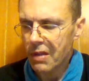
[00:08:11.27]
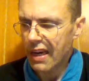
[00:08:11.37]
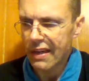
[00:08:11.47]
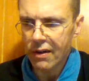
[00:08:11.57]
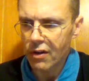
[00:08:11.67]

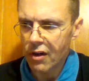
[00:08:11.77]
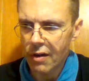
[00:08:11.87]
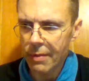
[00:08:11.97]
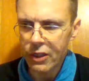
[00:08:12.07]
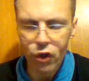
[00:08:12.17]
I don't know
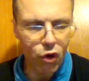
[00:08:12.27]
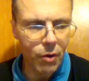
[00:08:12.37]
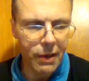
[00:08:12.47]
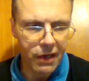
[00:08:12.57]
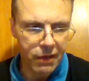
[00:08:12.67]
how much
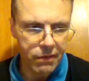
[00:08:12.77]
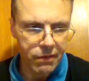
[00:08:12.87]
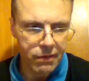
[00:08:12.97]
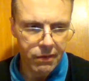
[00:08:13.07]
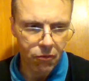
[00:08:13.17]
Roma
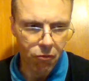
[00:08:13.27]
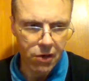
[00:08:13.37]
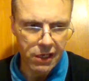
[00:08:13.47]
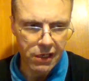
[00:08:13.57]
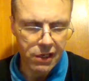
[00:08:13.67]

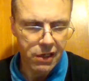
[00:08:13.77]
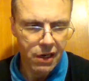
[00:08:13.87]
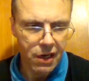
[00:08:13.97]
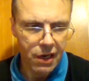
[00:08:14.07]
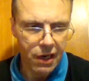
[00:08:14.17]
were
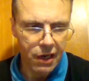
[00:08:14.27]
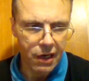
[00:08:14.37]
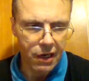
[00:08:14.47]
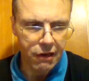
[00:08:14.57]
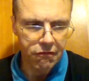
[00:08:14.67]

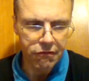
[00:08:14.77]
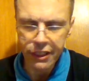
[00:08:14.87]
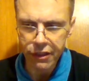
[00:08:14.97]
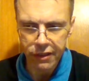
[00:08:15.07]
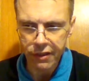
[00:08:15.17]
uh,
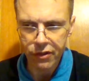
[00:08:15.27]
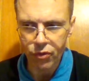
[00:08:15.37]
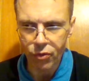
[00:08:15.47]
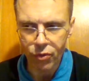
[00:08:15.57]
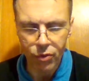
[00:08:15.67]
wishes
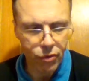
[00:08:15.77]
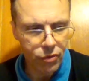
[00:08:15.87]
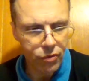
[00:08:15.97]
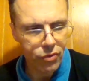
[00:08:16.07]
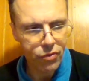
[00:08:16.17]
to
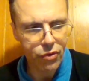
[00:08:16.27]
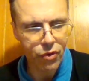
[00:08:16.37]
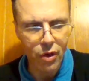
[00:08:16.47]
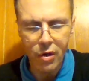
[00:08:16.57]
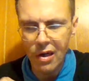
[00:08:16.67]
to
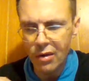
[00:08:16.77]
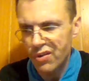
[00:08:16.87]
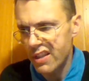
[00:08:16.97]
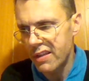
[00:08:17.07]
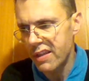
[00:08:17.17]
go
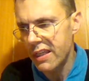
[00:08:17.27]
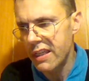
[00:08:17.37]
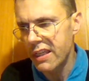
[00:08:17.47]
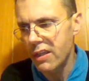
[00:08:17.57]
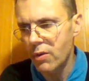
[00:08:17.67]
out there and
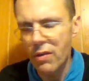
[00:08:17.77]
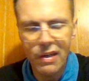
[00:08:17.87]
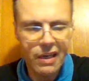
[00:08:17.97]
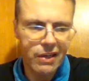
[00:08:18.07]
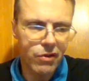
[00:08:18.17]
kill.
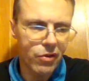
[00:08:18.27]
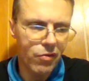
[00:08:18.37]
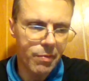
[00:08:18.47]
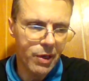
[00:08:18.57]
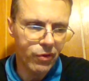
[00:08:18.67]
I don't
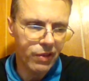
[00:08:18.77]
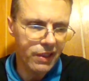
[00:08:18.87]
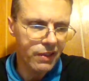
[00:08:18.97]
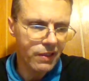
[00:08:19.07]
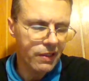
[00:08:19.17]
know about
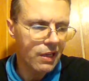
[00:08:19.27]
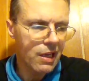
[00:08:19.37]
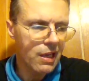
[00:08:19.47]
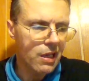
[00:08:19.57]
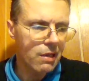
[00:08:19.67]
this,
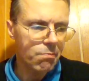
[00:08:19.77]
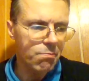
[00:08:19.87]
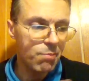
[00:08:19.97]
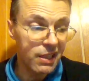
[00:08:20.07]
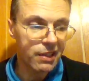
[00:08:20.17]

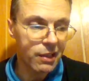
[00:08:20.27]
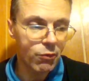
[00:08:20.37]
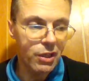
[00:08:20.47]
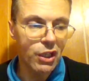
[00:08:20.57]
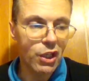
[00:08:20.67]
but they
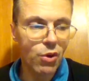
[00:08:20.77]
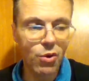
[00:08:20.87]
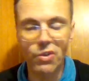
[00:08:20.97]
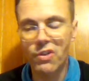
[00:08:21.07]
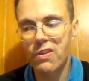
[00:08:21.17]
were
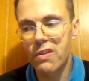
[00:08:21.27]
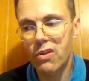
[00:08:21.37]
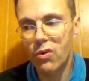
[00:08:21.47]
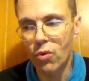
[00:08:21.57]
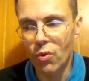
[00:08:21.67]

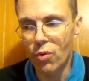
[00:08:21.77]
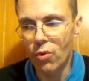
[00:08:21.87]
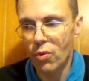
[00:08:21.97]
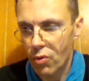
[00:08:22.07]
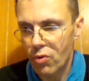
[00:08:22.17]
used to
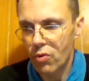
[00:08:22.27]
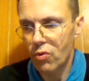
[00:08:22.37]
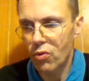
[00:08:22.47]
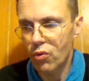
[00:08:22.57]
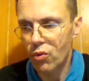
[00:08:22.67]

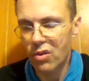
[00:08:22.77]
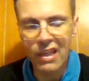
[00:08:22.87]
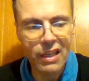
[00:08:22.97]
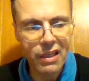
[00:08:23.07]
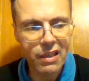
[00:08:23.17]
to
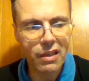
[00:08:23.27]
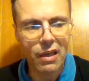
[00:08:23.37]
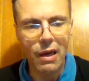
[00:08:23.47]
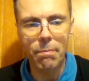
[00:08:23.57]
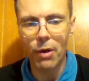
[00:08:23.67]
take
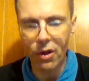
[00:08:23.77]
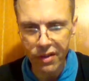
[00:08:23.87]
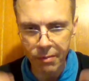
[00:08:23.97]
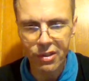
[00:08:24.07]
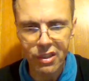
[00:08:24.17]
upon
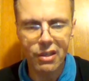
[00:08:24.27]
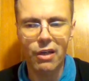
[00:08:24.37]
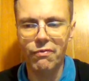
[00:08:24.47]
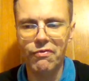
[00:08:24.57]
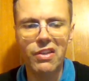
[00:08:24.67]

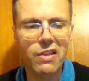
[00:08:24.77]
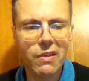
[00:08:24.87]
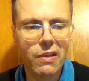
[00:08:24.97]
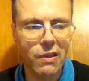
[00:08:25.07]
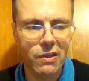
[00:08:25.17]
themselves this
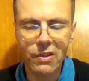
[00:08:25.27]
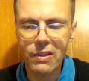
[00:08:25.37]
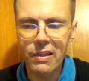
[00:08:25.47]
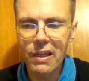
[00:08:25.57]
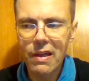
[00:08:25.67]
curse.